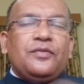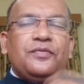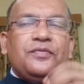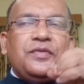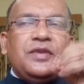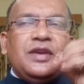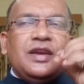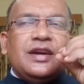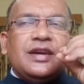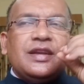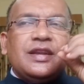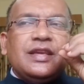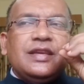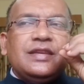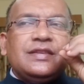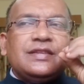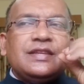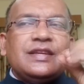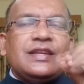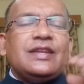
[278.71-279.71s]
Fear
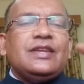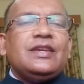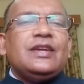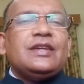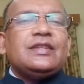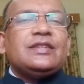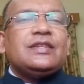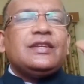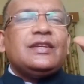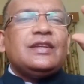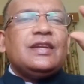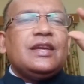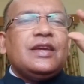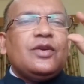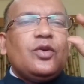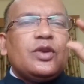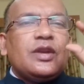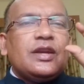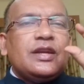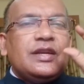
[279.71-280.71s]
is created
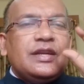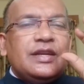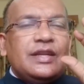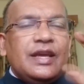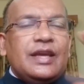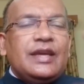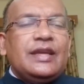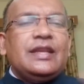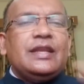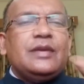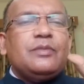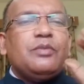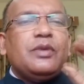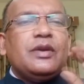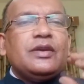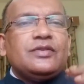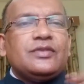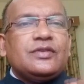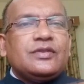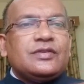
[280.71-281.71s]
on a daily
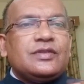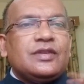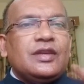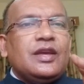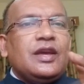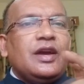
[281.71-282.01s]
basis